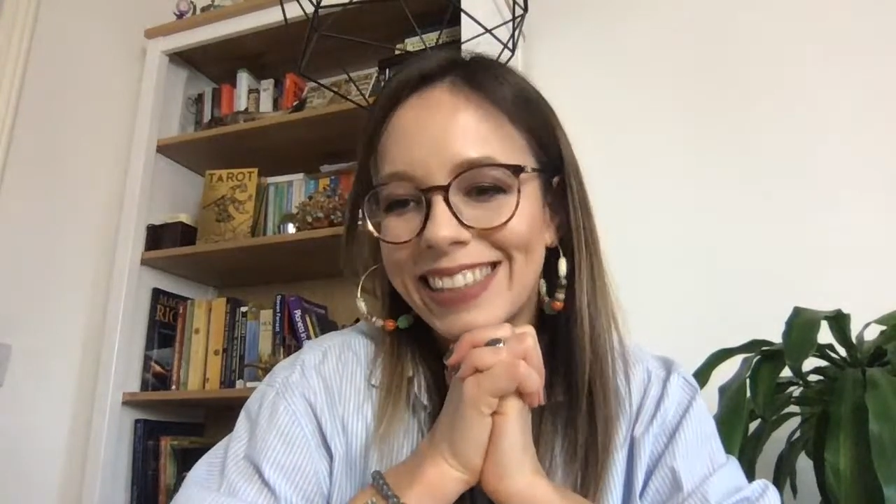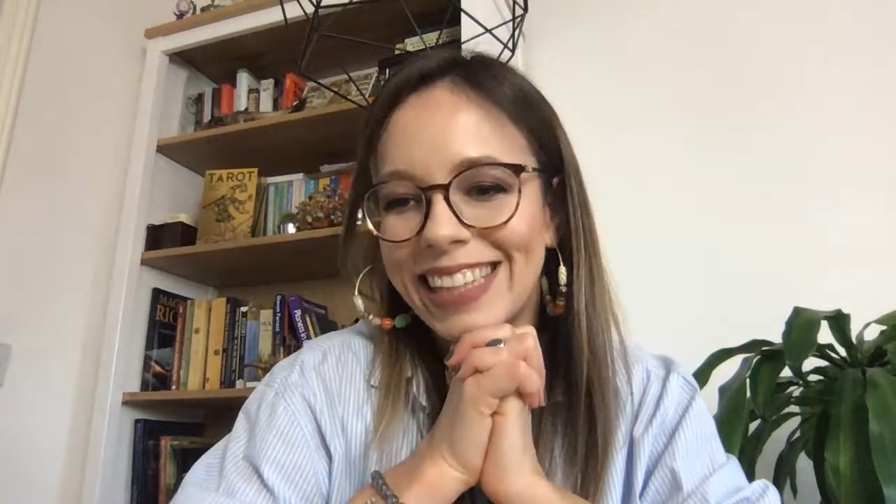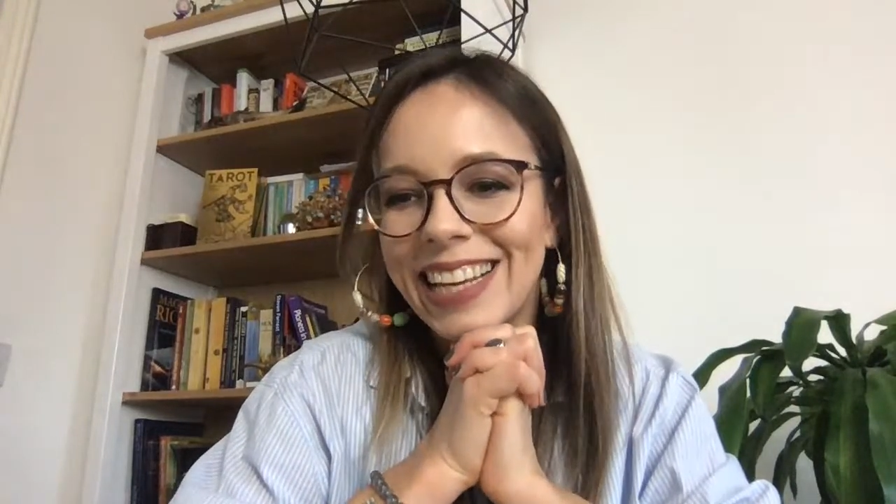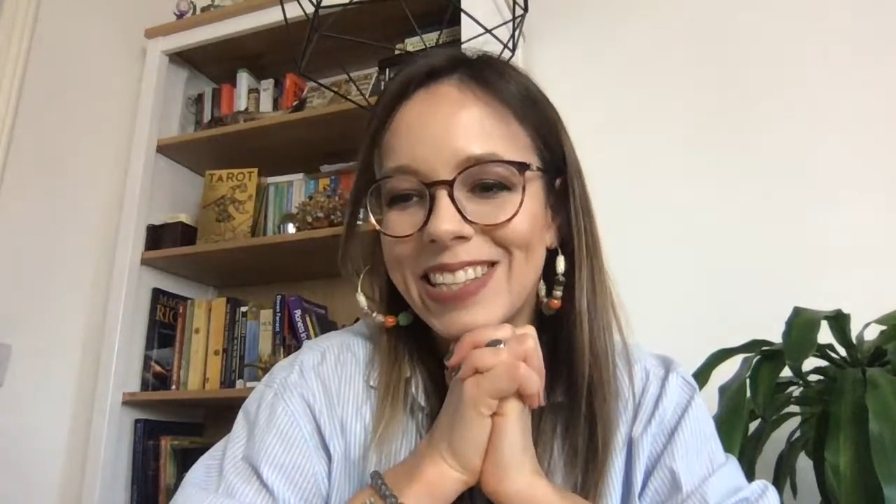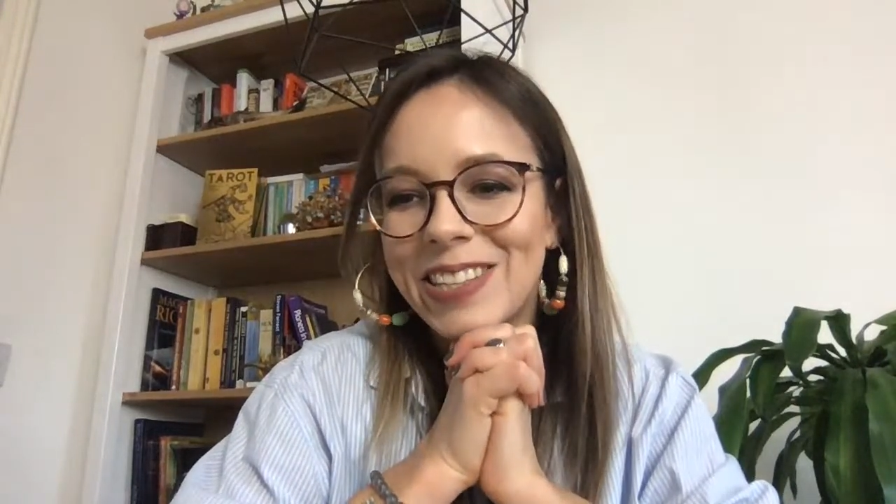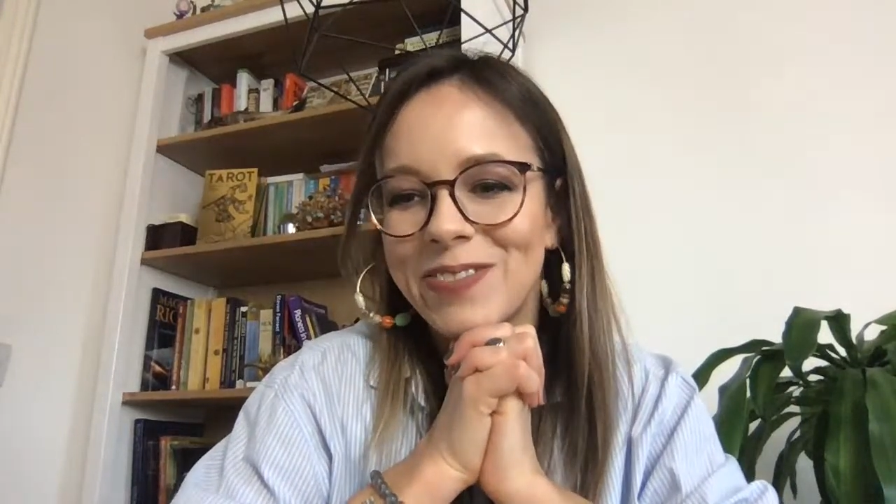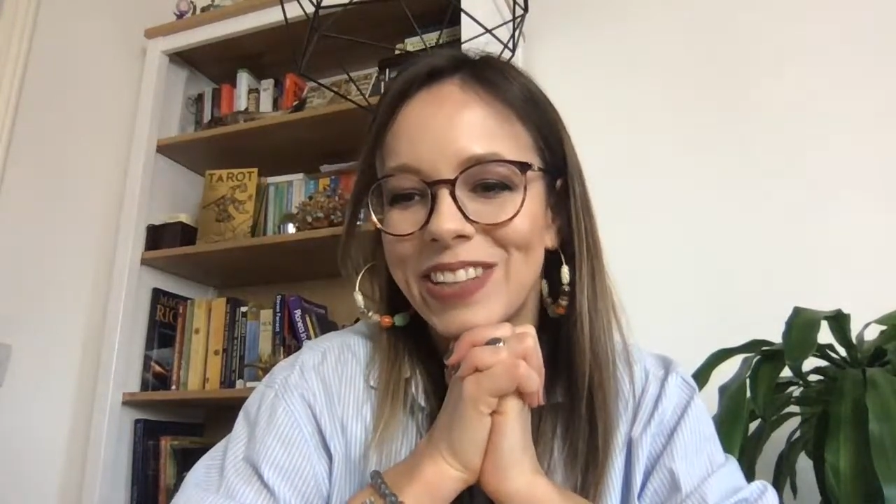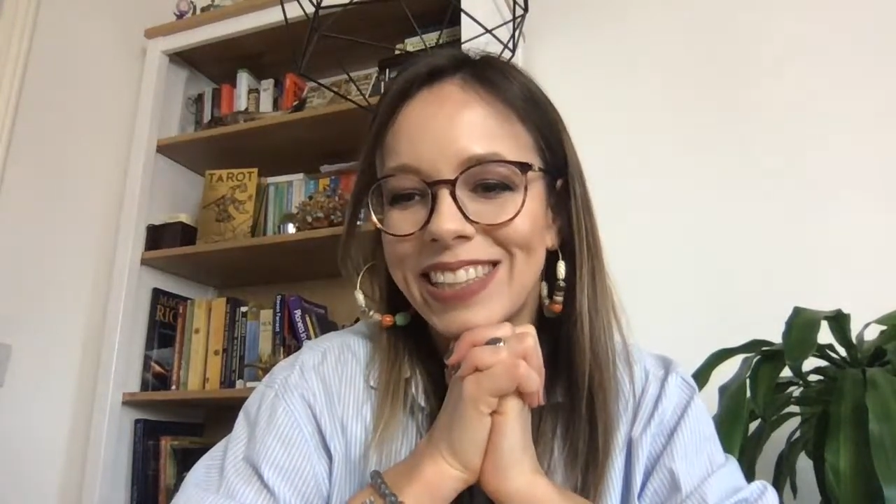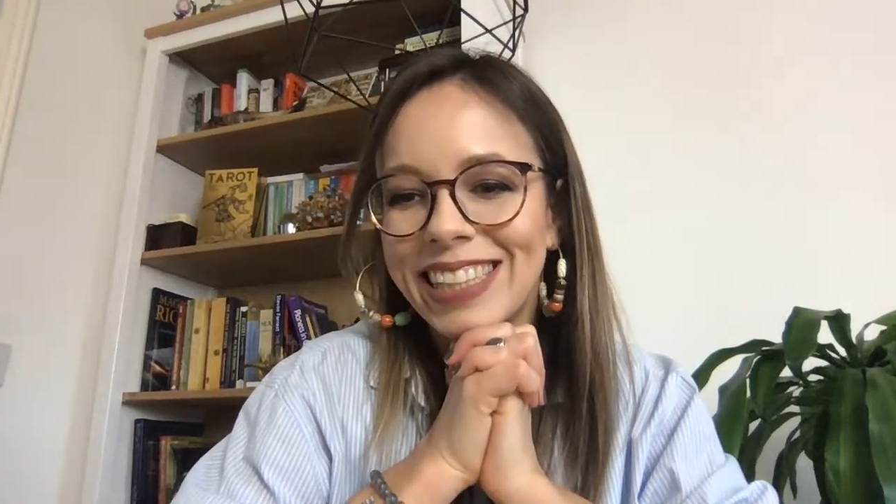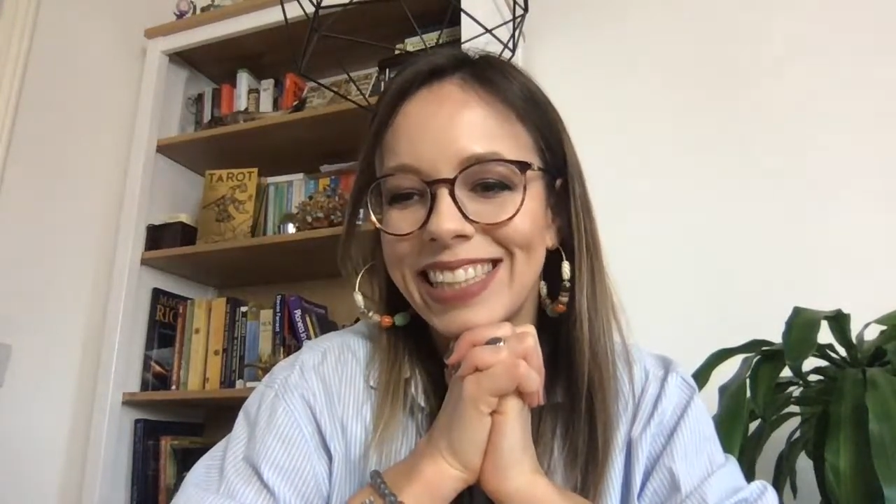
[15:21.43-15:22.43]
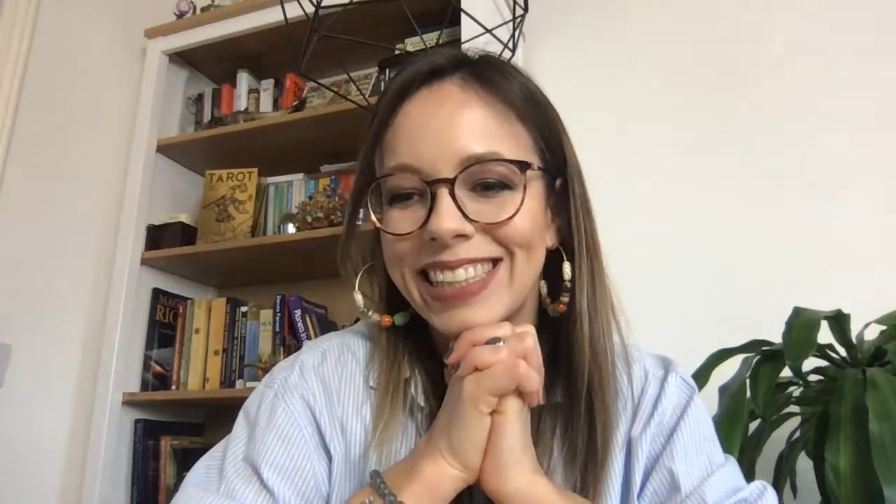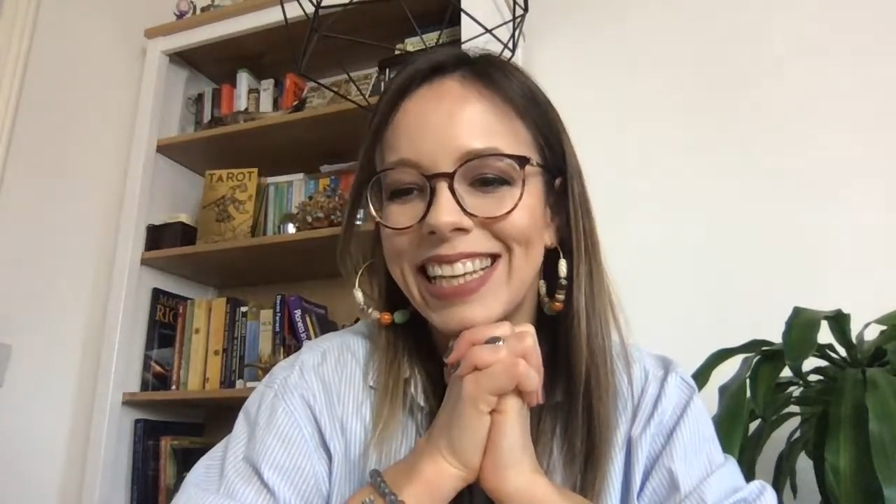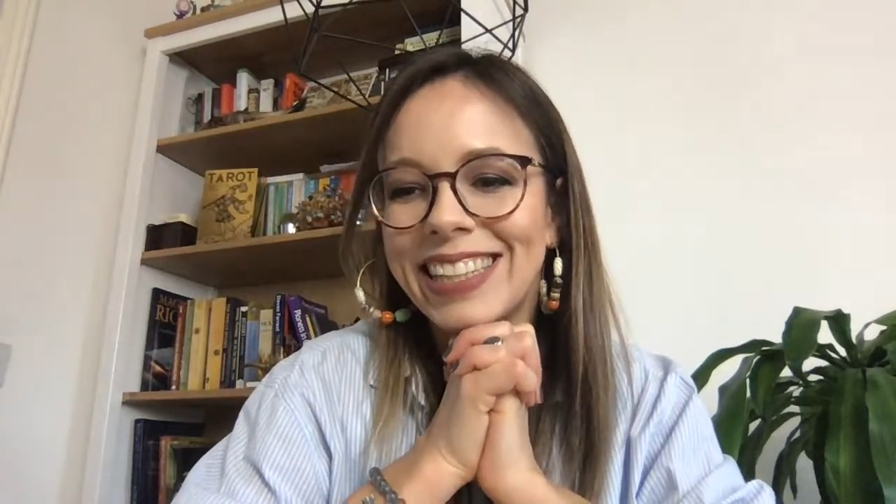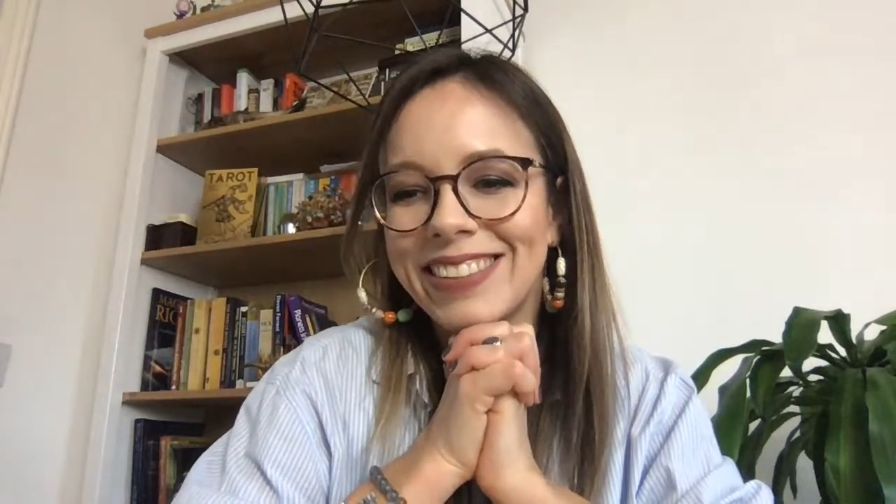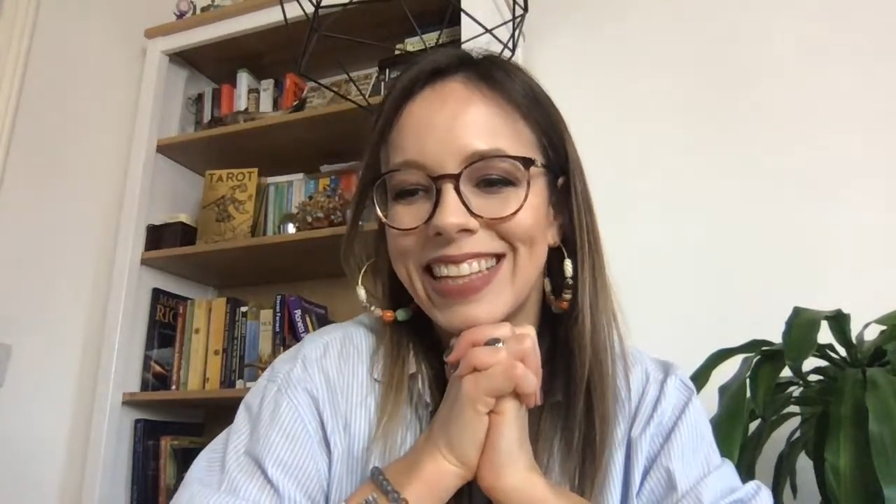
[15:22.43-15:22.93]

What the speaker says: Thank you, Millie. Thank you.